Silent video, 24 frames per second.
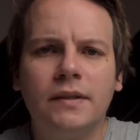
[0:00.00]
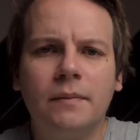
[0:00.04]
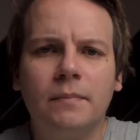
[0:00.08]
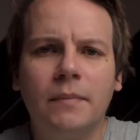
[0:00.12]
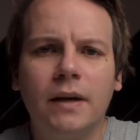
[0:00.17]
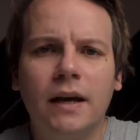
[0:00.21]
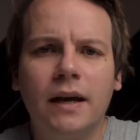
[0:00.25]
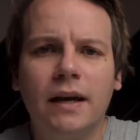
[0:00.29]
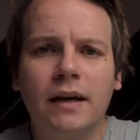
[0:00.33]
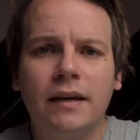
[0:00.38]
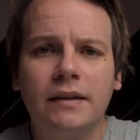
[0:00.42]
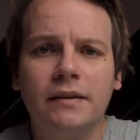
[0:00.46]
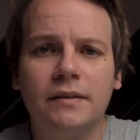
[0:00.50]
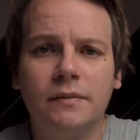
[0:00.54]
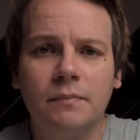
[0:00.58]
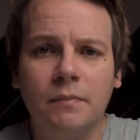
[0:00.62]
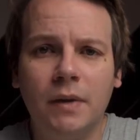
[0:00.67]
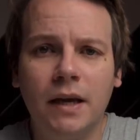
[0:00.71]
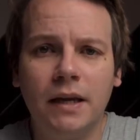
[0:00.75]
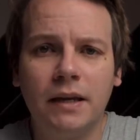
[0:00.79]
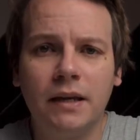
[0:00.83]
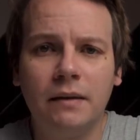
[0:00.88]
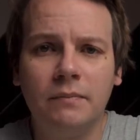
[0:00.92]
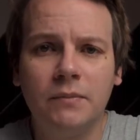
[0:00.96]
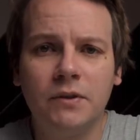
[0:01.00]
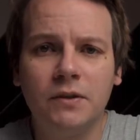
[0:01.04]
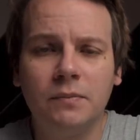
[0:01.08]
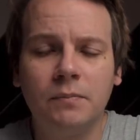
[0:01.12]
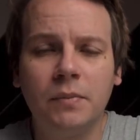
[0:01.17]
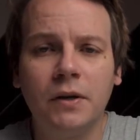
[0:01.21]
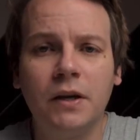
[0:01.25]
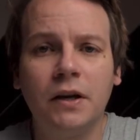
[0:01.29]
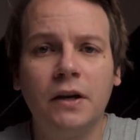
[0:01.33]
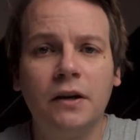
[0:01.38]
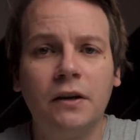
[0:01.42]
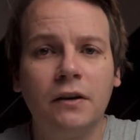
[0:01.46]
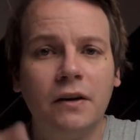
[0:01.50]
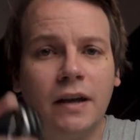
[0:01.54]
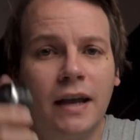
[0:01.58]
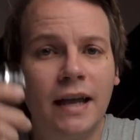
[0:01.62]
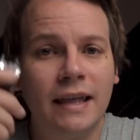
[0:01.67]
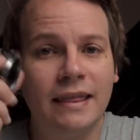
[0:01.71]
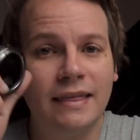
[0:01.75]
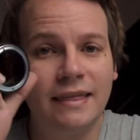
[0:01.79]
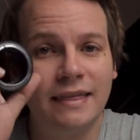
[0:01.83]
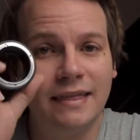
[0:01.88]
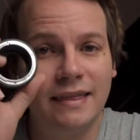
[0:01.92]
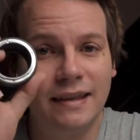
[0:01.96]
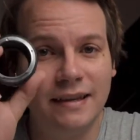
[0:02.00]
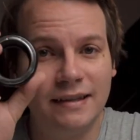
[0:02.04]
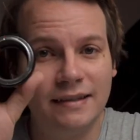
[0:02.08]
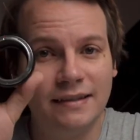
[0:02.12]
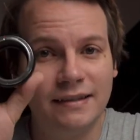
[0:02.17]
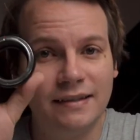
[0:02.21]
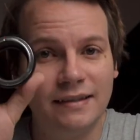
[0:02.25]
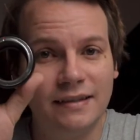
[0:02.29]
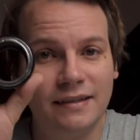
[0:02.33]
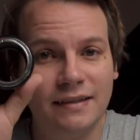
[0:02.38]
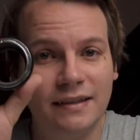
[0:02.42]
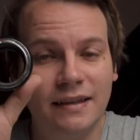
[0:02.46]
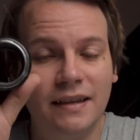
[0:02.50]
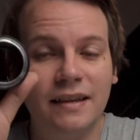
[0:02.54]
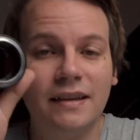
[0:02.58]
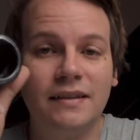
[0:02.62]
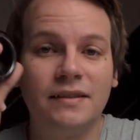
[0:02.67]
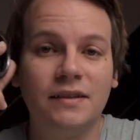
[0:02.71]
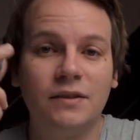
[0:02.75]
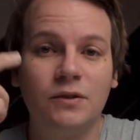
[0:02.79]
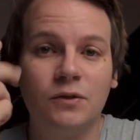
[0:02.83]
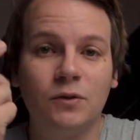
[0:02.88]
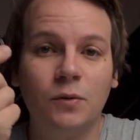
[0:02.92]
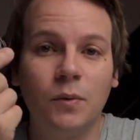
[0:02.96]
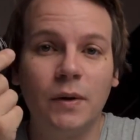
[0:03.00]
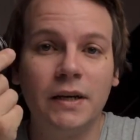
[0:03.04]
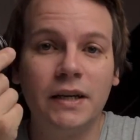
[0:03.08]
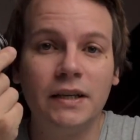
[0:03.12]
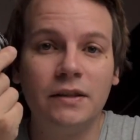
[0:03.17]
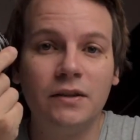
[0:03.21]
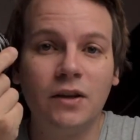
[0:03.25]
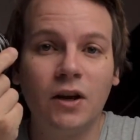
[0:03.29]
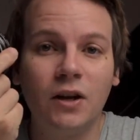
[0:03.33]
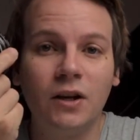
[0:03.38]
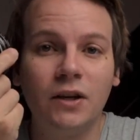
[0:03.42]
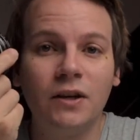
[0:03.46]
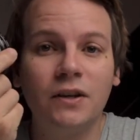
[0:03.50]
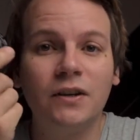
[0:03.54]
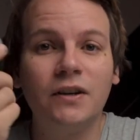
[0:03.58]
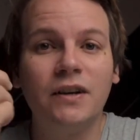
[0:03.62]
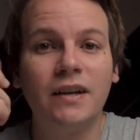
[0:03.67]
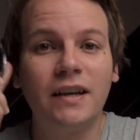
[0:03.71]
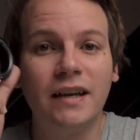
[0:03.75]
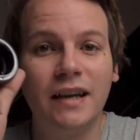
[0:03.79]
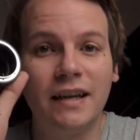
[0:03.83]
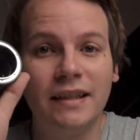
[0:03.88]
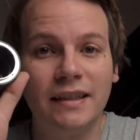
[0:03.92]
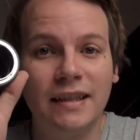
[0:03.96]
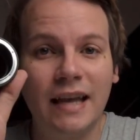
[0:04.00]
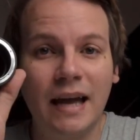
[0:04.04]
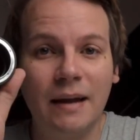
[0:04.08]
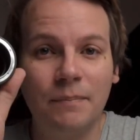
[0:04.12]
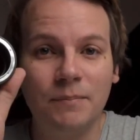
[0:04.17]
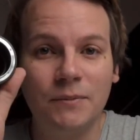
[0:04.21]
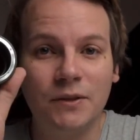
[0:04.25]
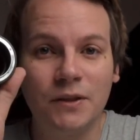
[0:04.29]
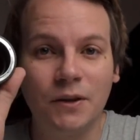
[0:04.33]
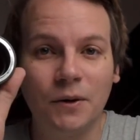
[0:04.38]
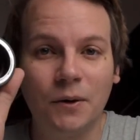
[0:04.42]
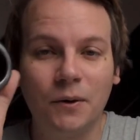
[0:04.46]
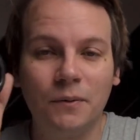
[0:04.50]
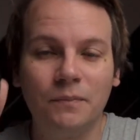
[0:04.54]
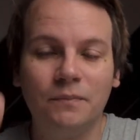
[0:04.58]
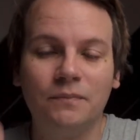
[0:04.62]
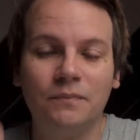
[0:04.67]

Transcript: up guys, my name is Pierre and this is a $20 adapter.